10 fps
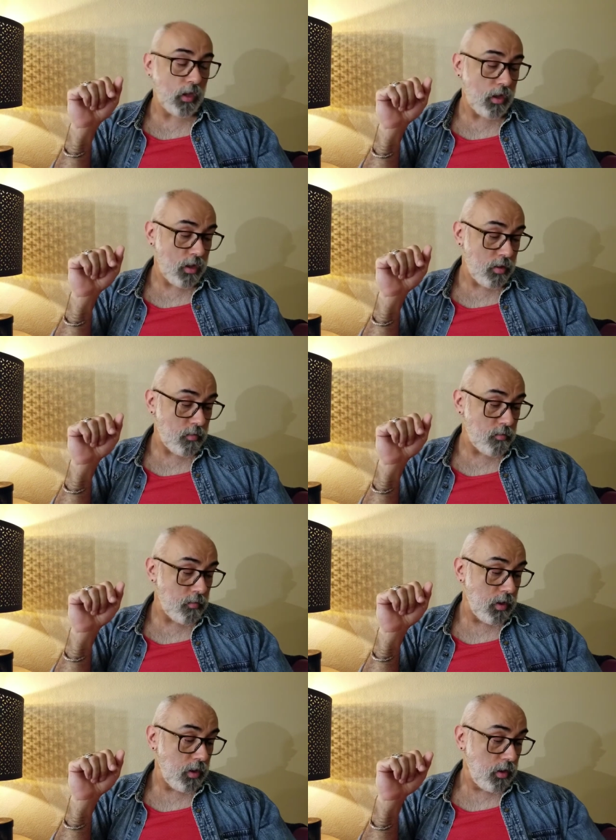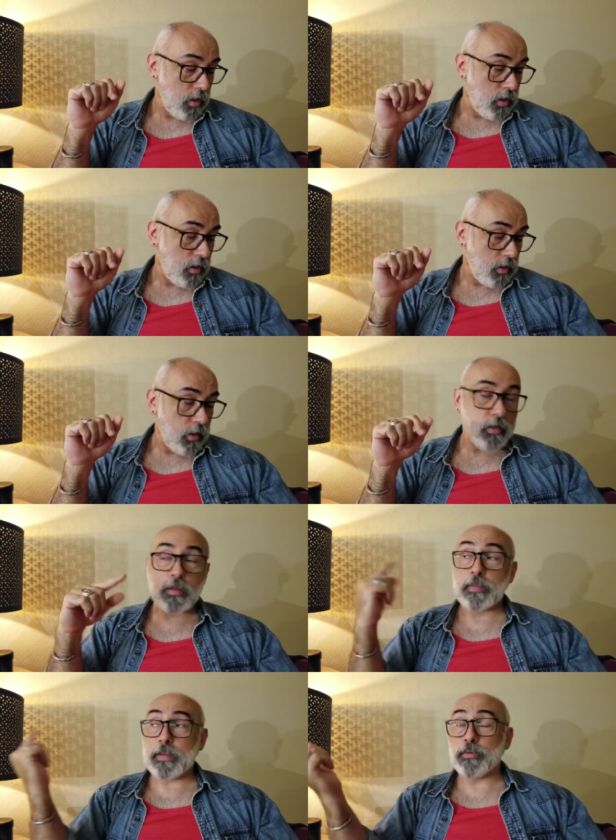
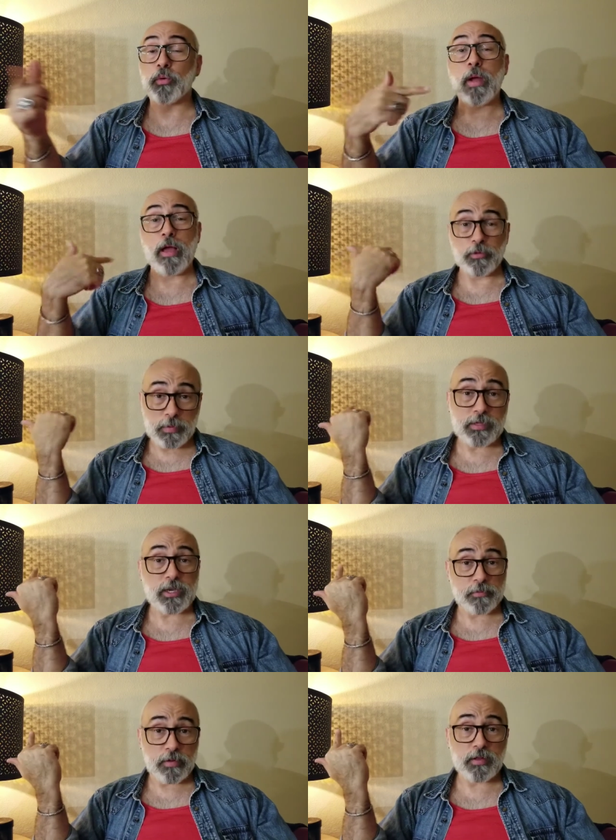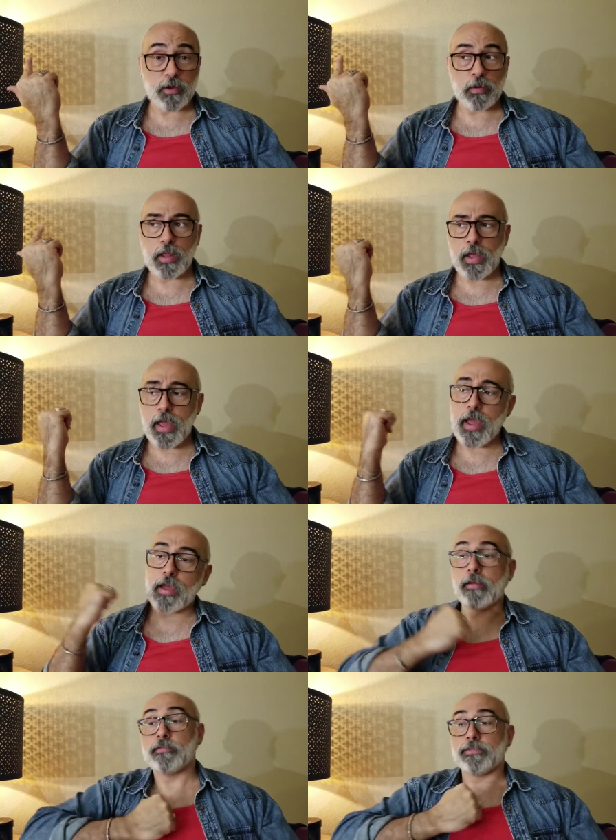The people around me typically were like,
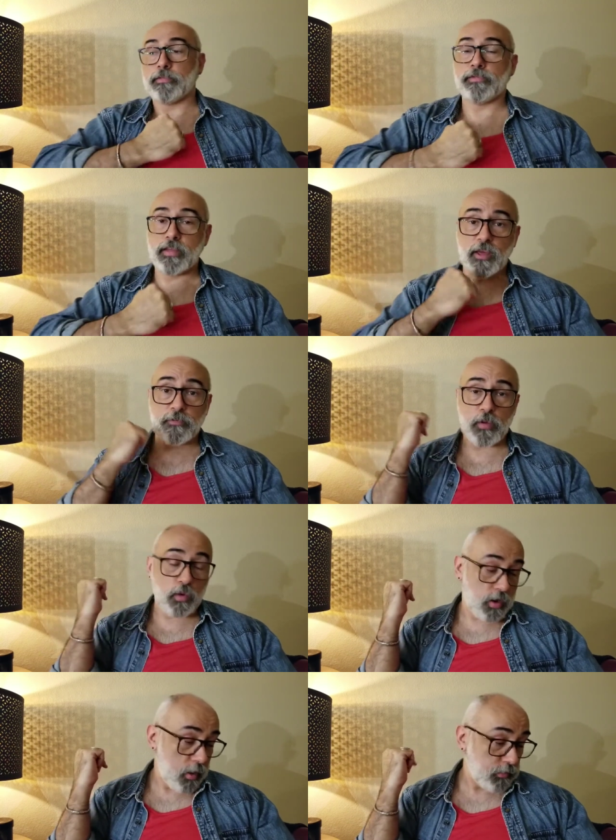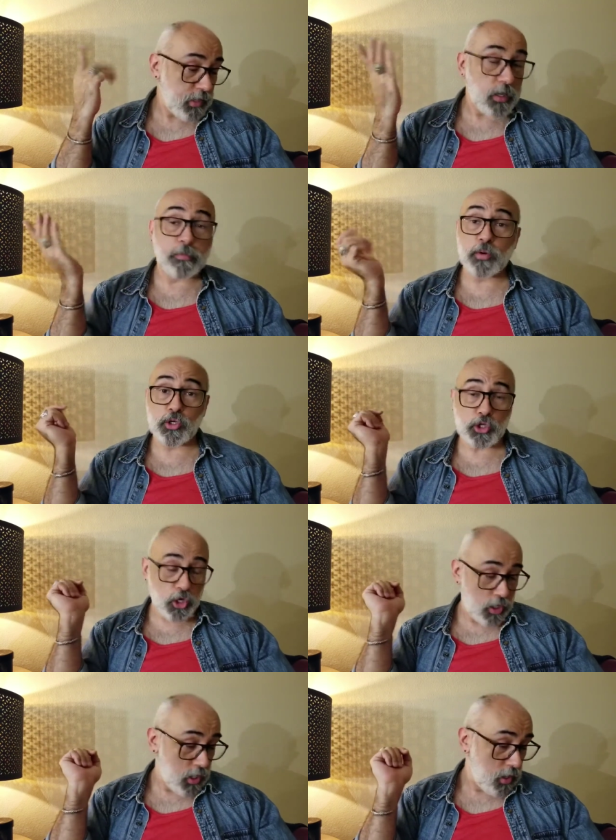hey, give me one. I was like a pusher